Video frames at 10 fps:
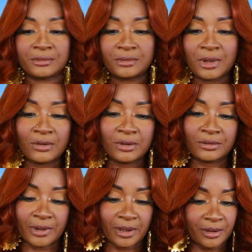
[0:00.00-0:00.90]
No
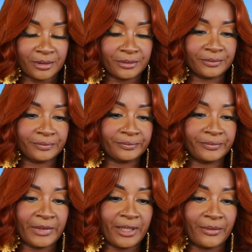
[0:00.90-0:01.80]
clue at all.
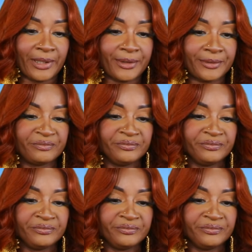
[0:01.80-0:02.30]
Anyway.